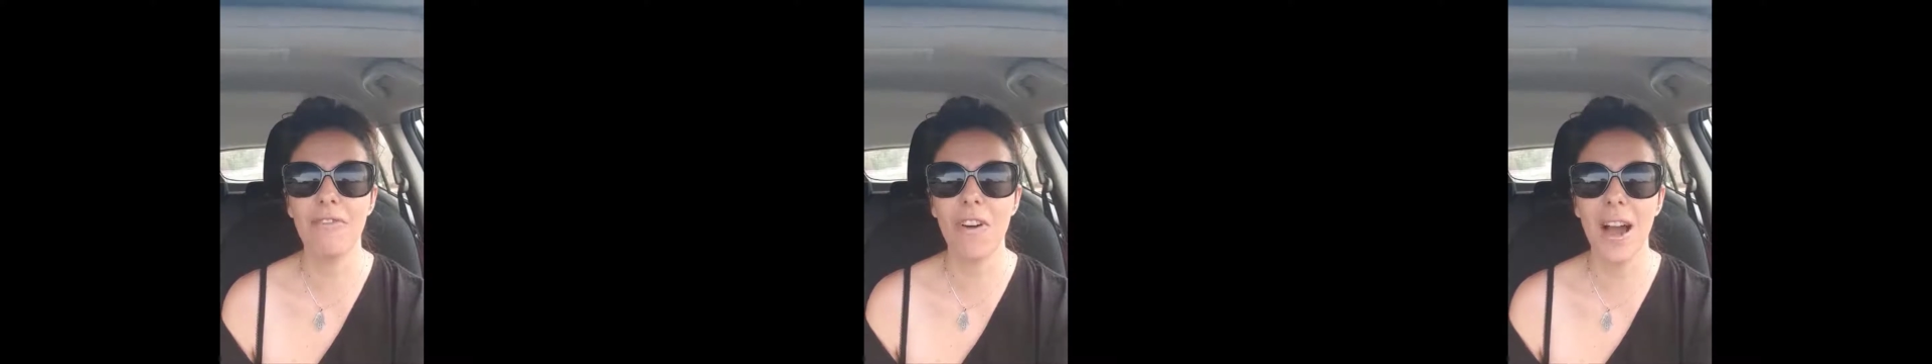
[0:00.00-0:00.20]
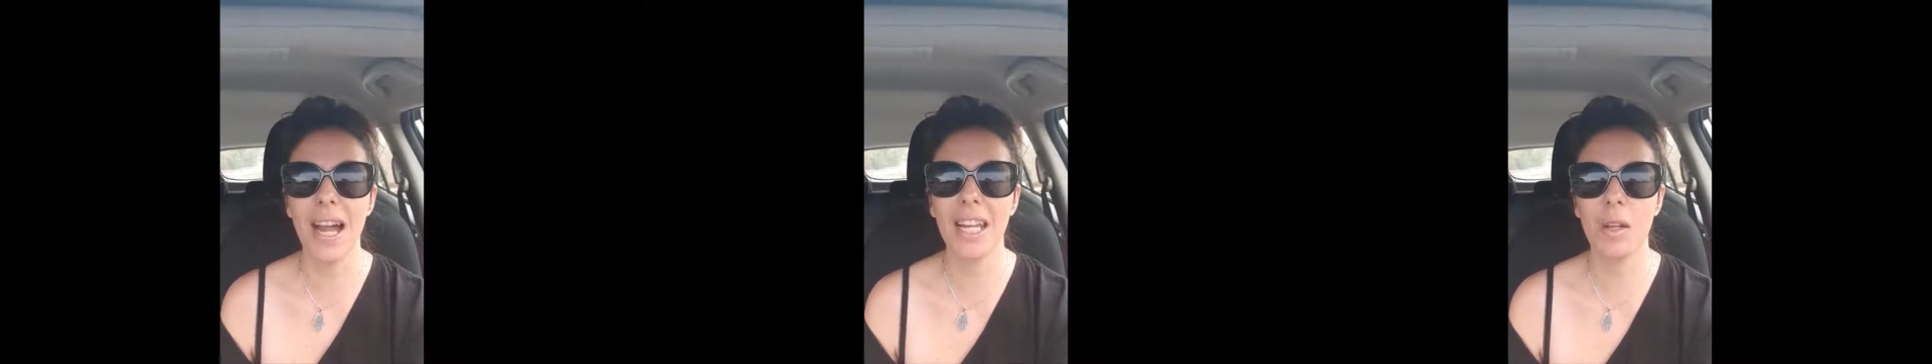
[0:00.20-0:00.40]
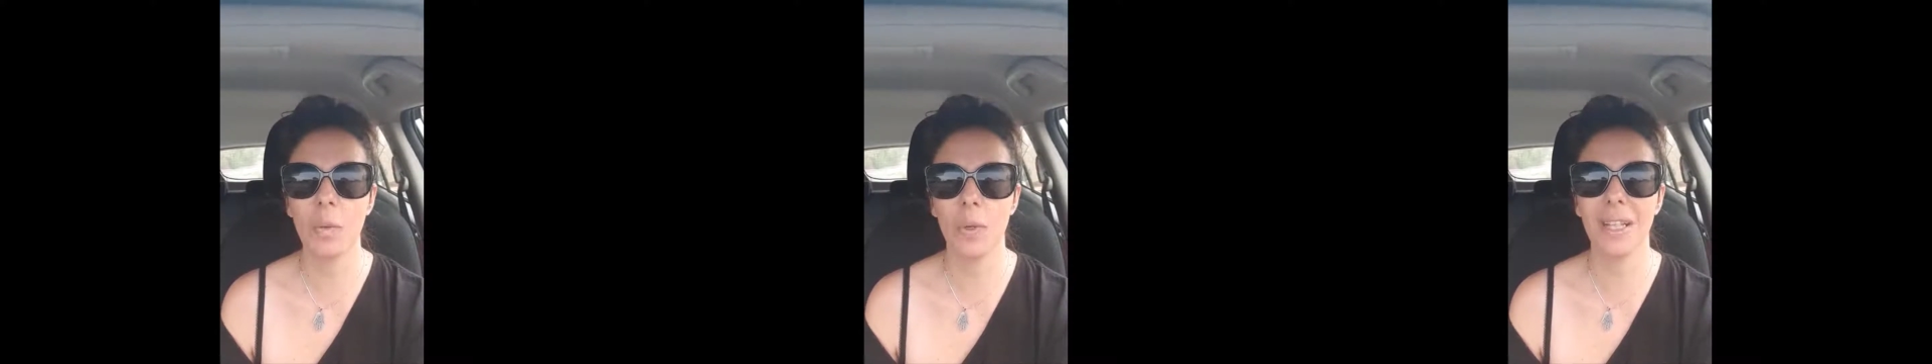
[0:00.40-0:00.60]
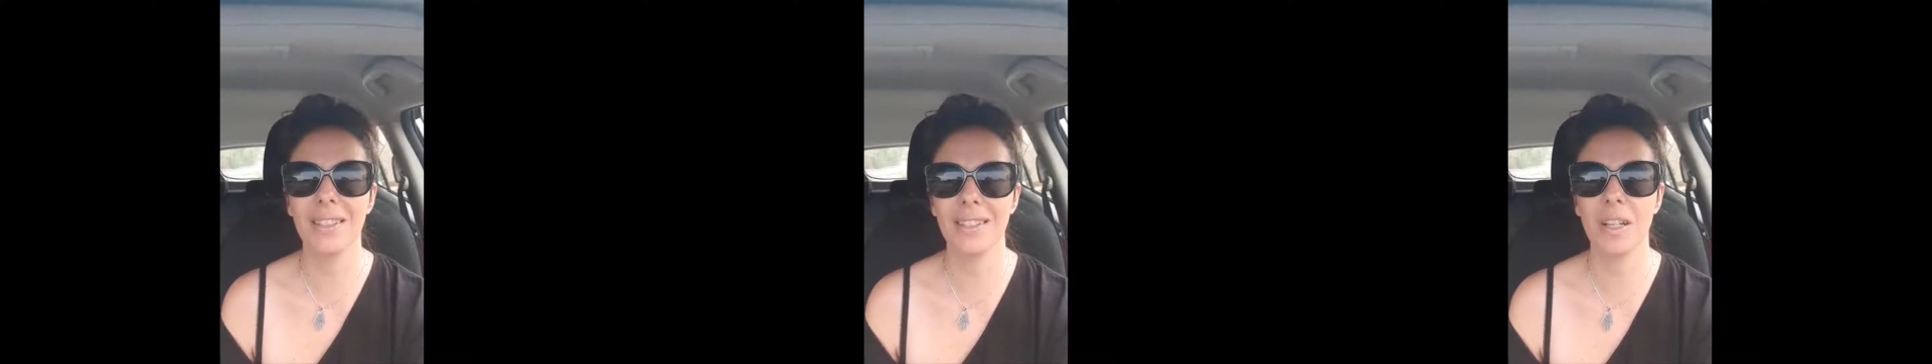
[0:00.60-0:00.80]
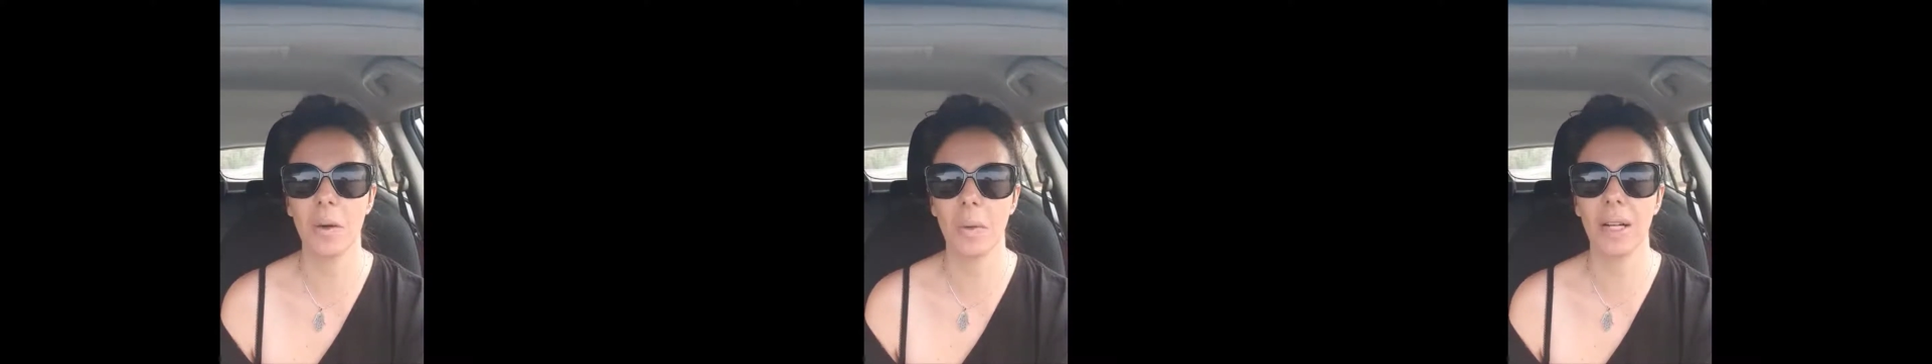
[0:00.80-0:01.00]
fighting what
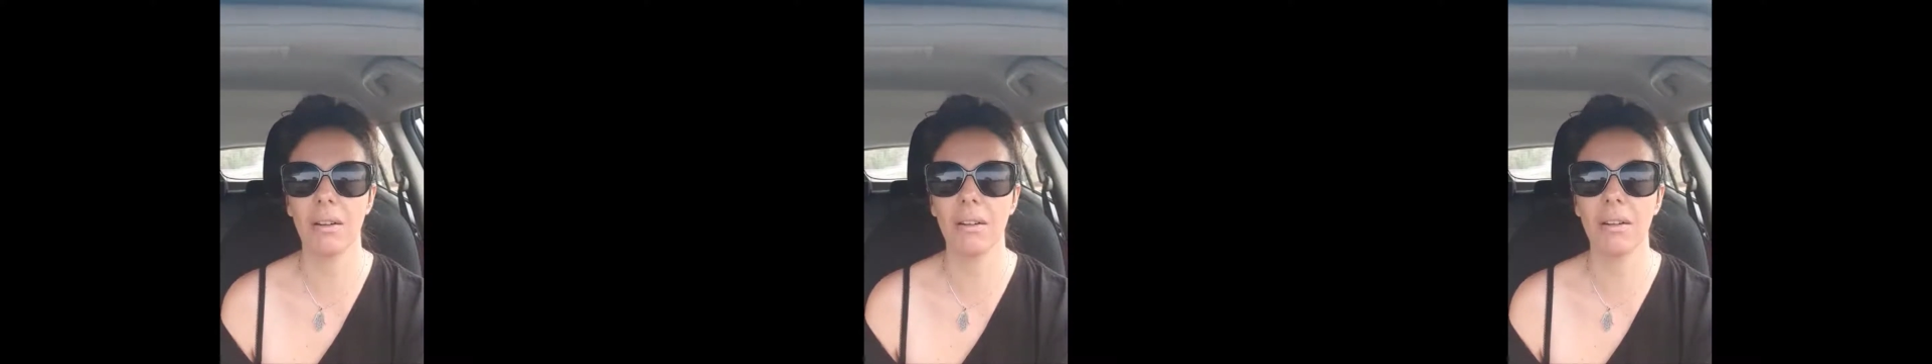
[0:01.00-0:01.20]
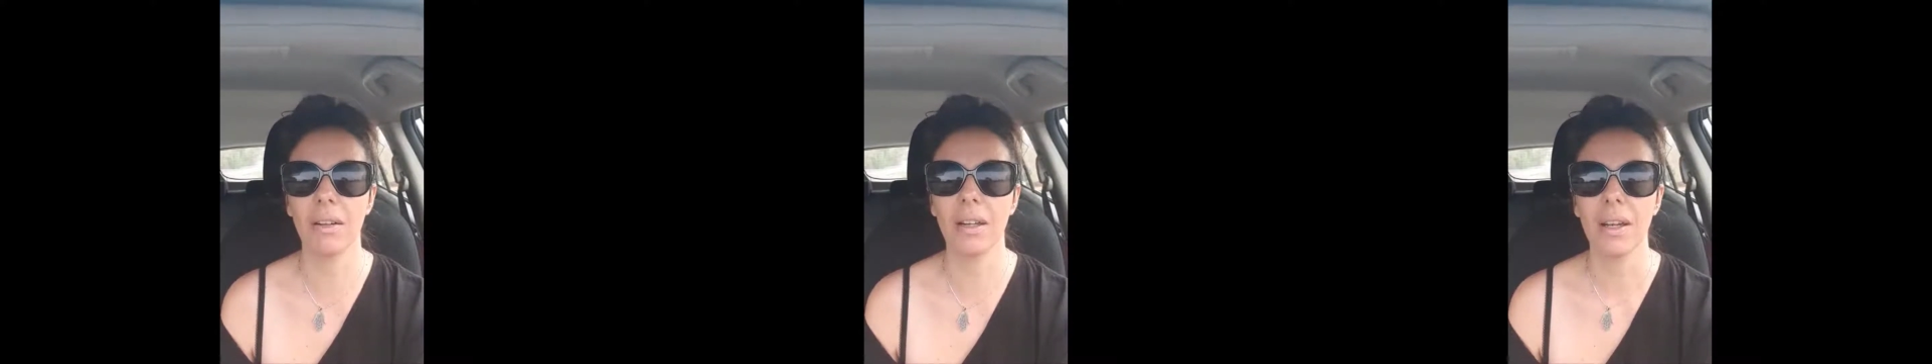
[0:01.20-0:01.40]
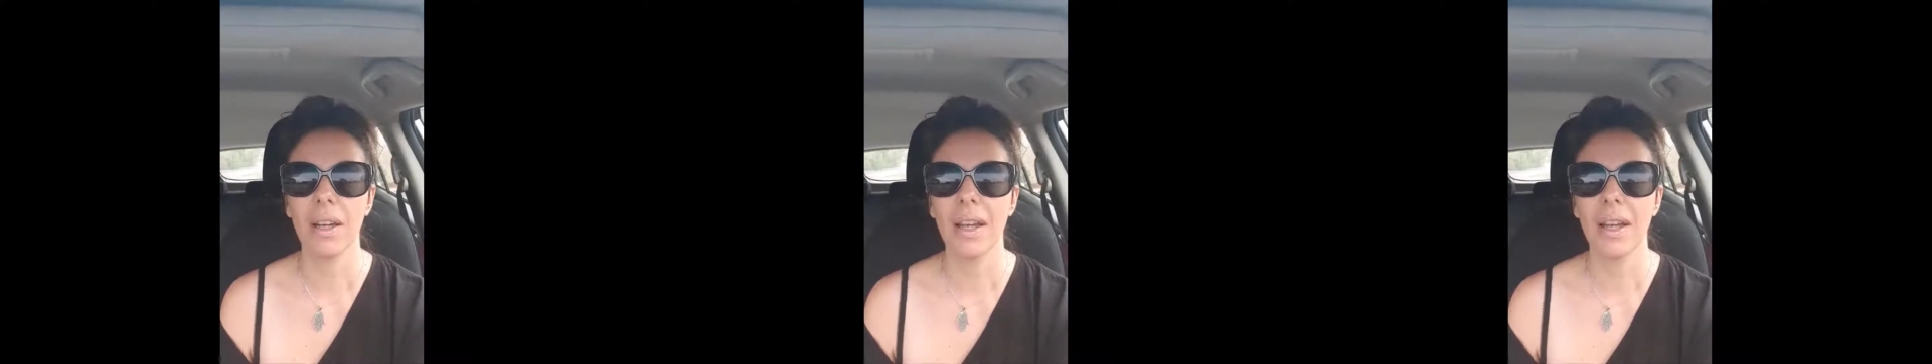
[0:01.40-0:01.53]
is going on.